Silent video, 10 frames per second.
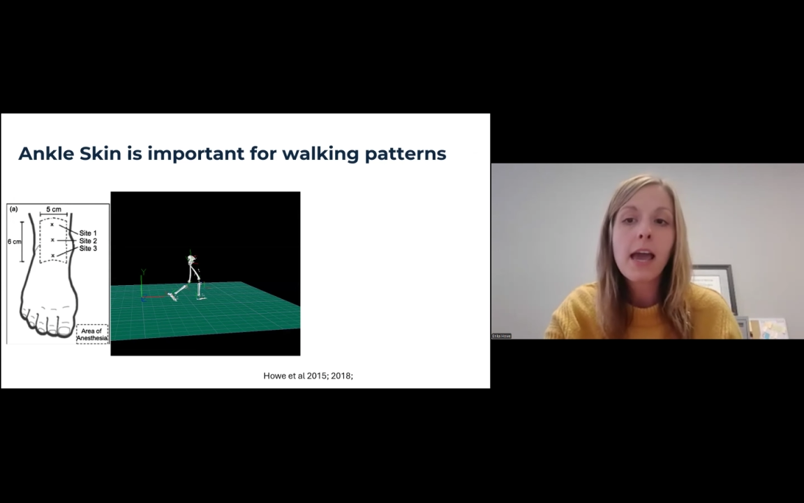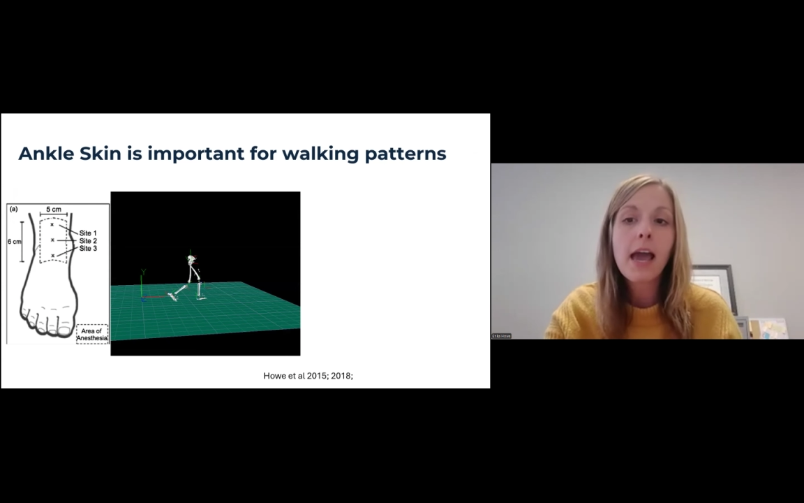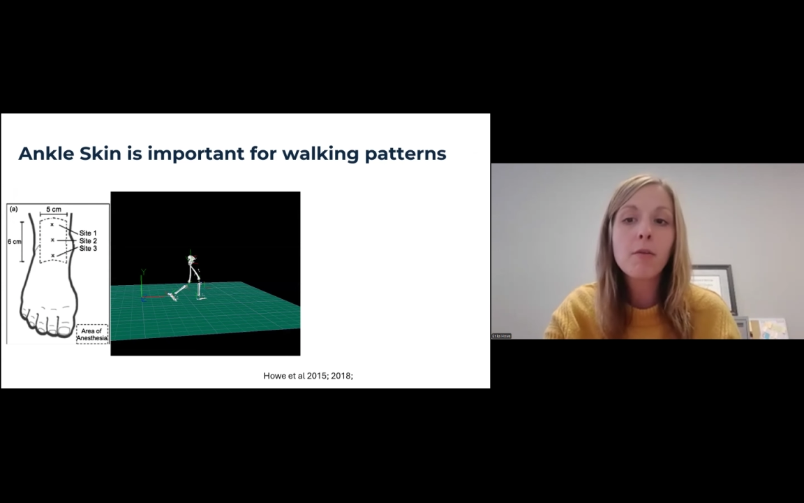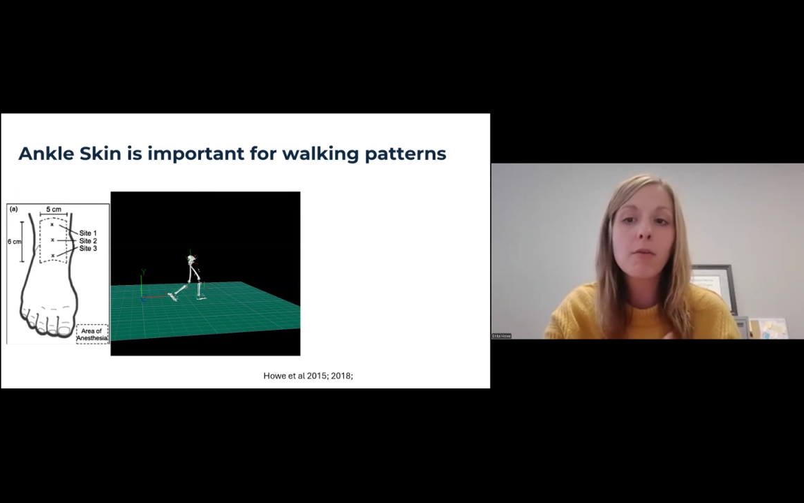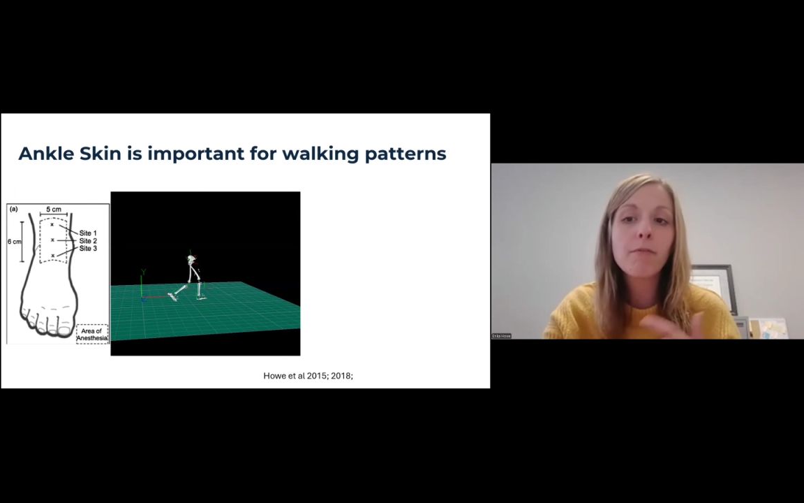
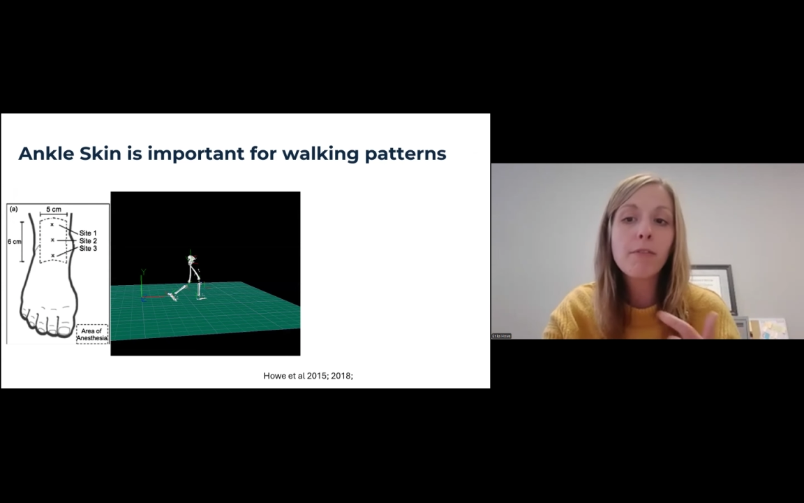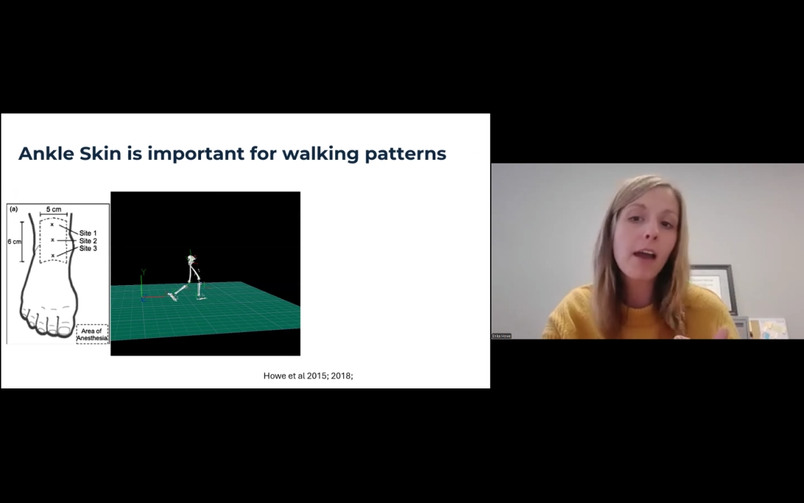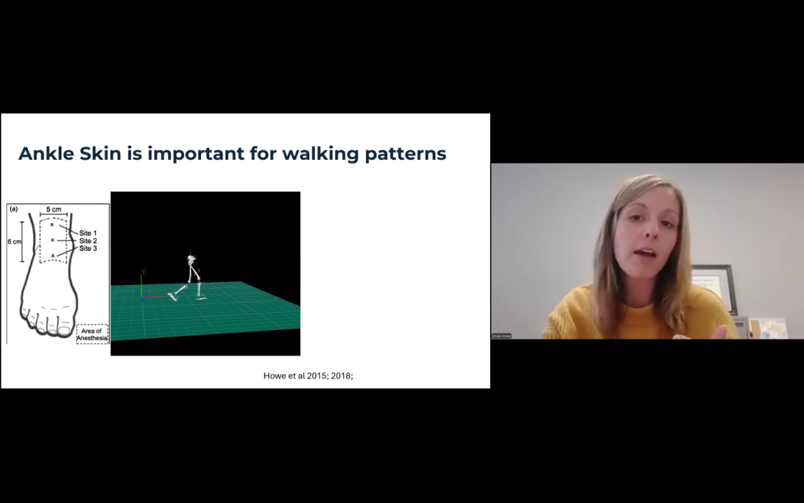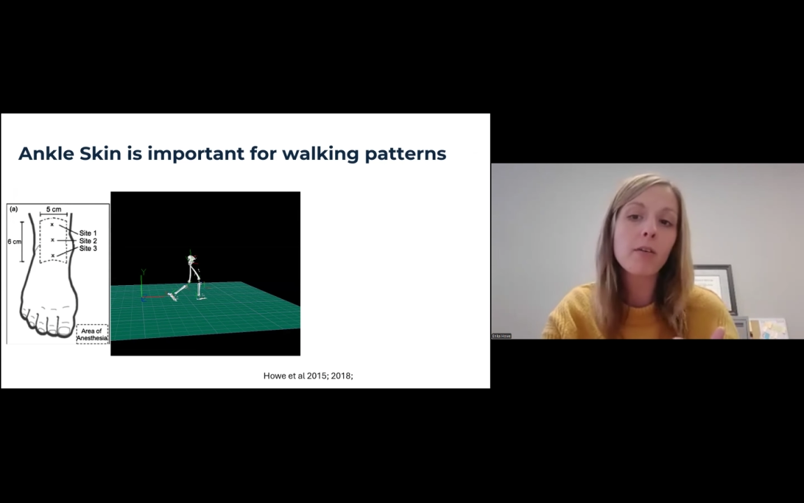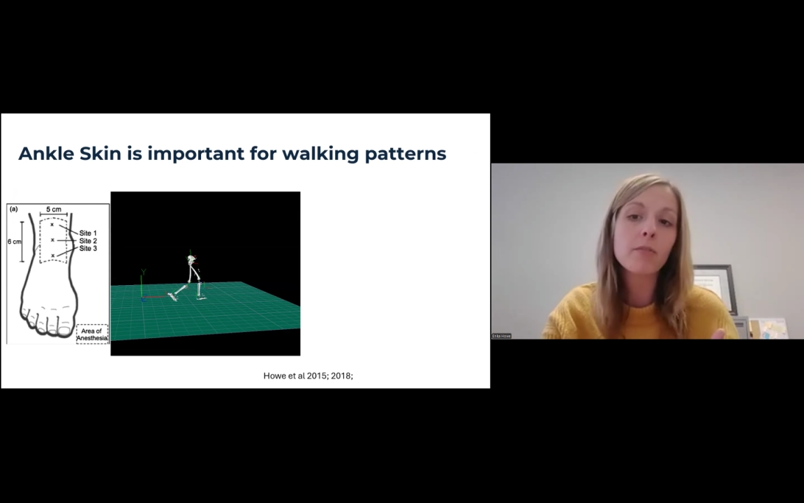And we
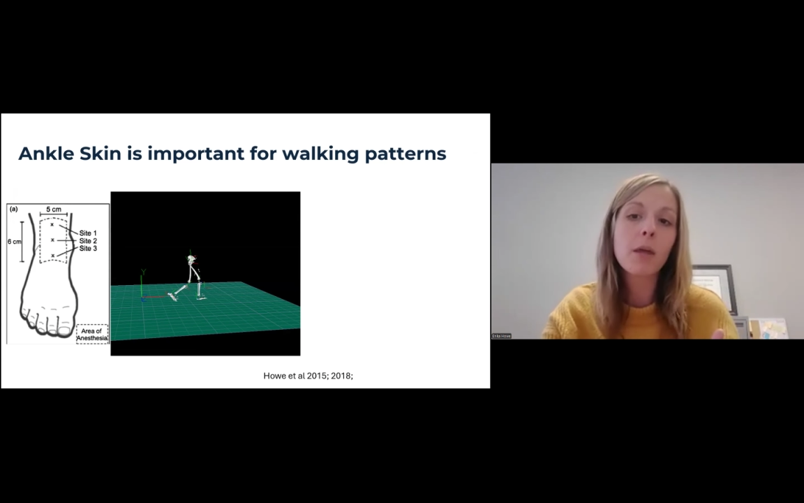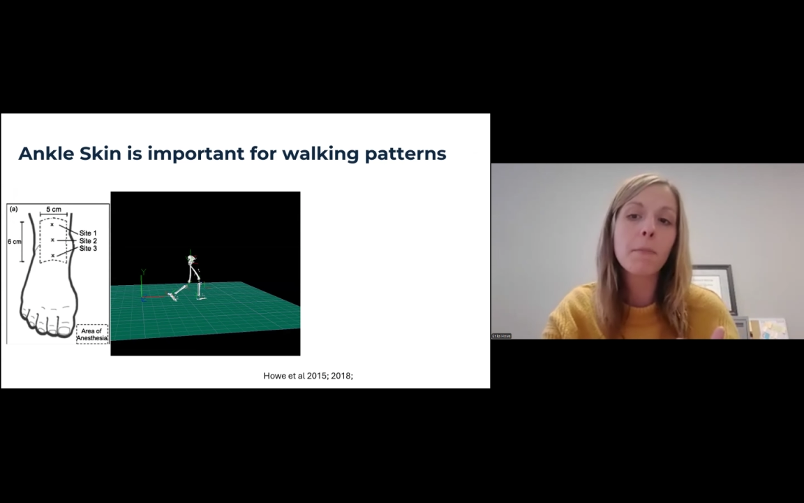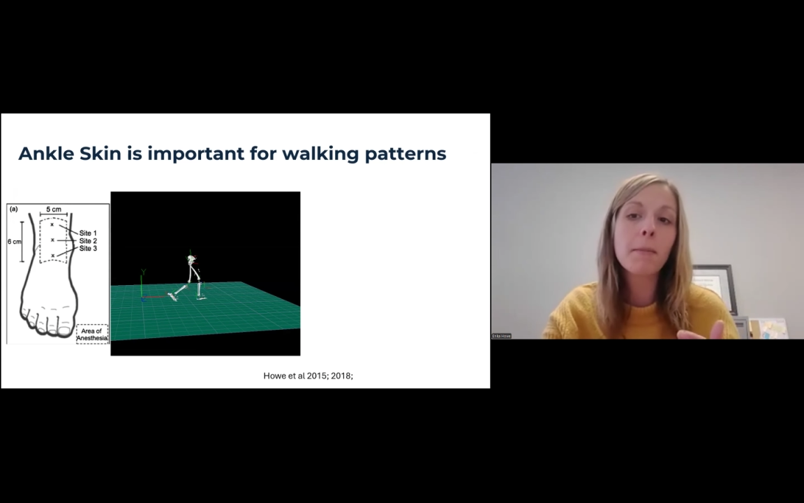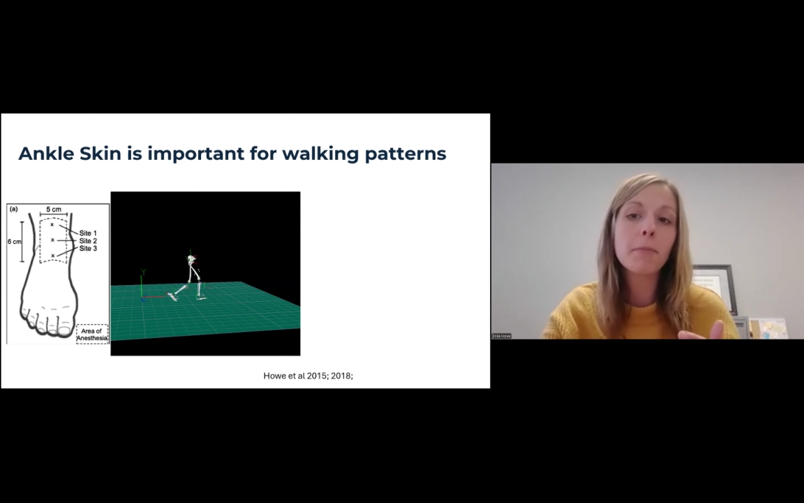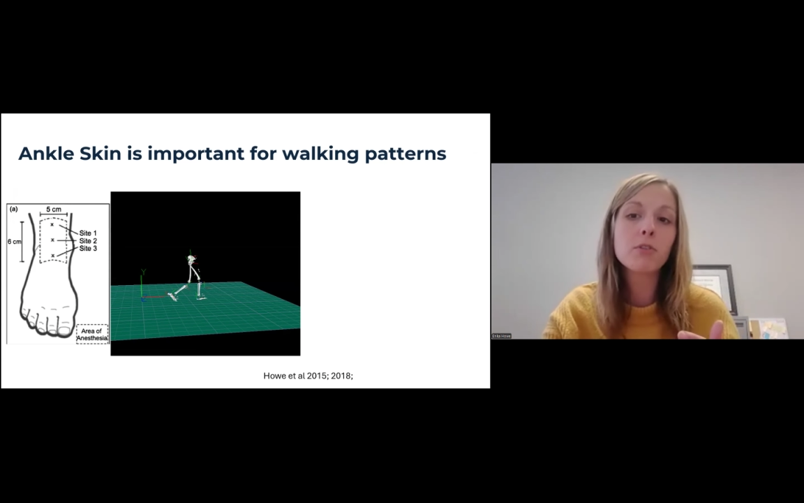found
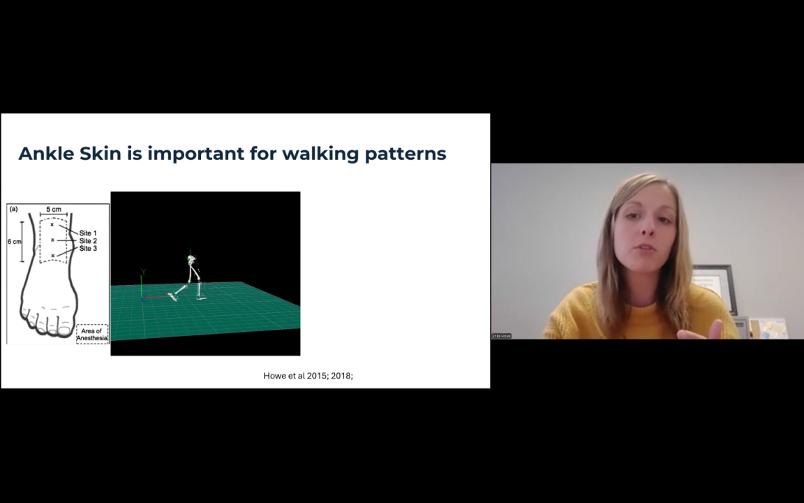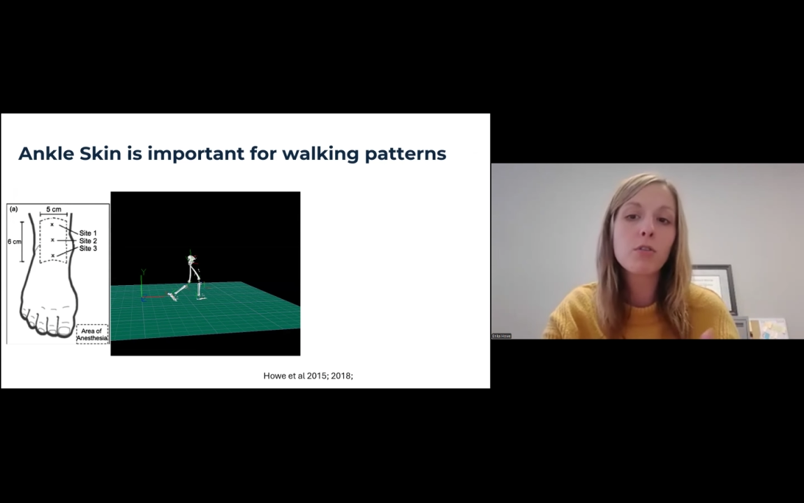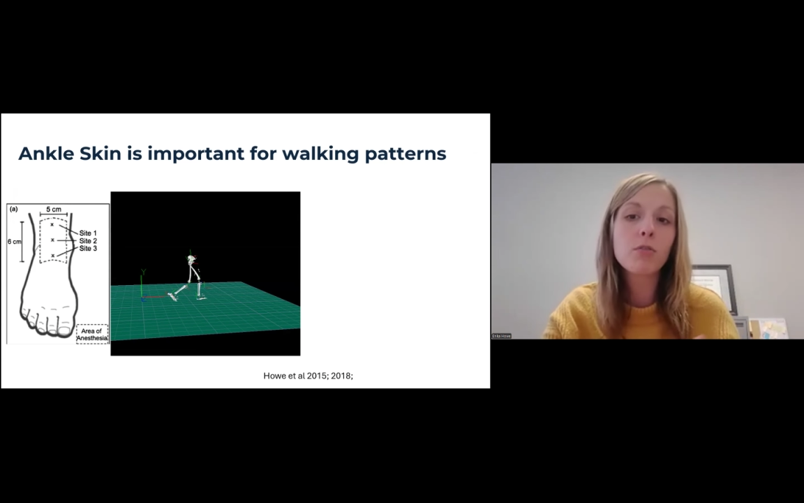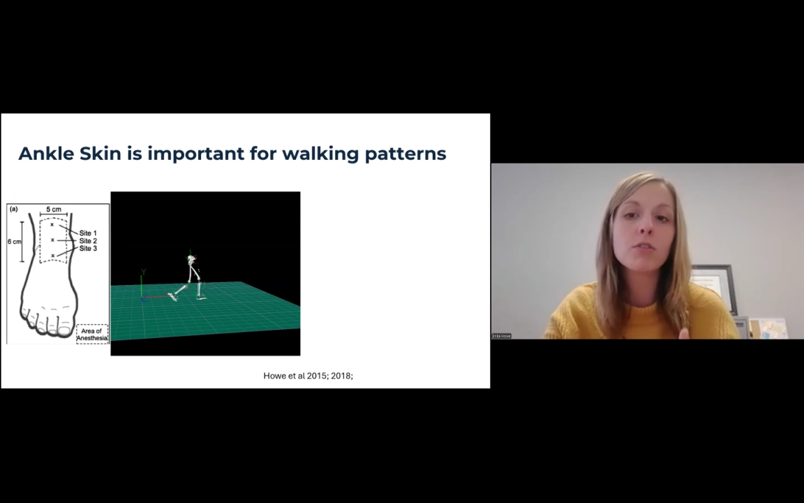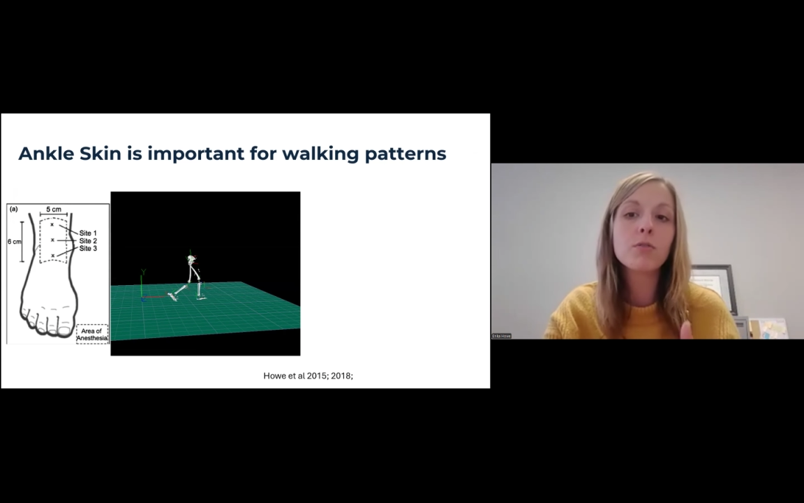that people
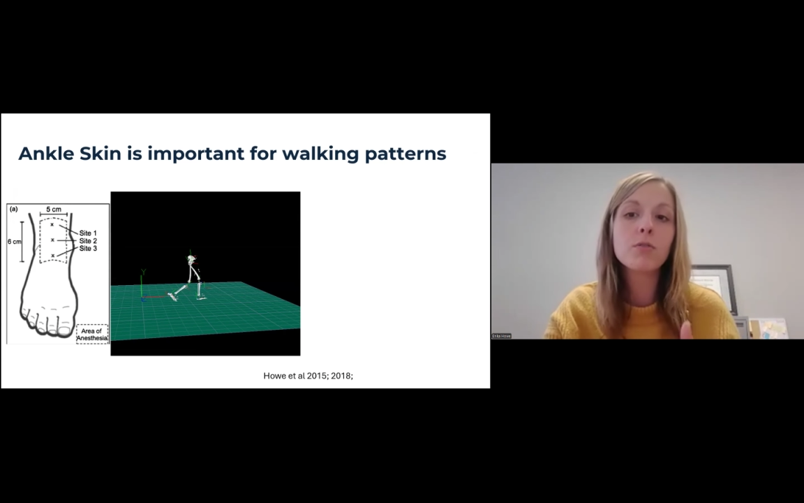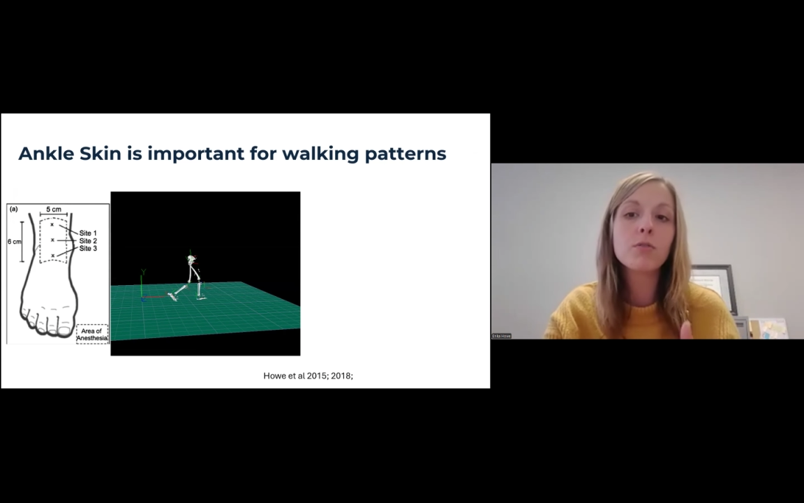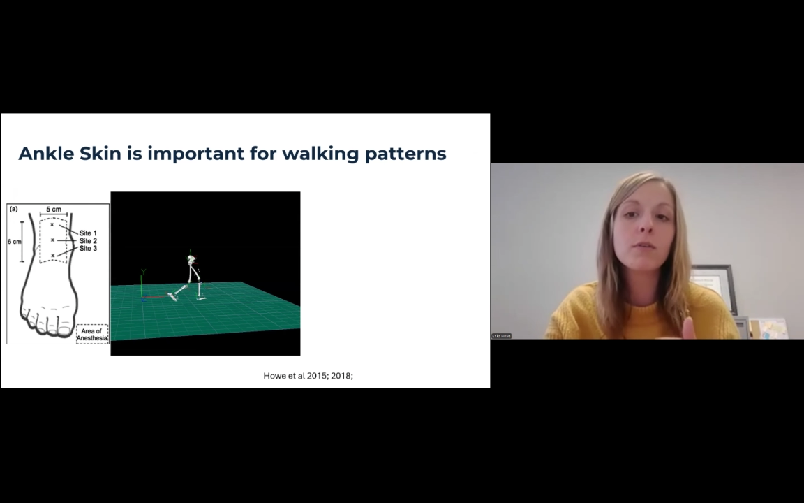chose